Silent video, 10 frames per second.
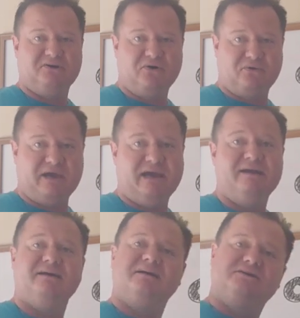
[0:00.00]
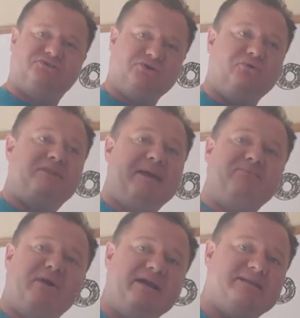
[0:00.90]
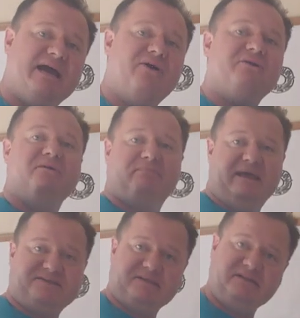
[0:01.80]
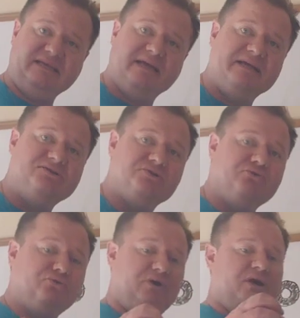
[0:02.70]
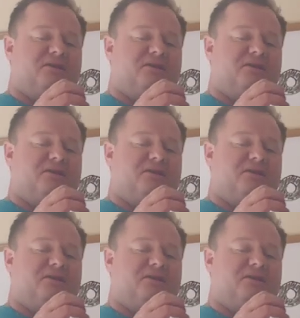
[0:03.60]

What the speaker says: Okay? So they break down basically into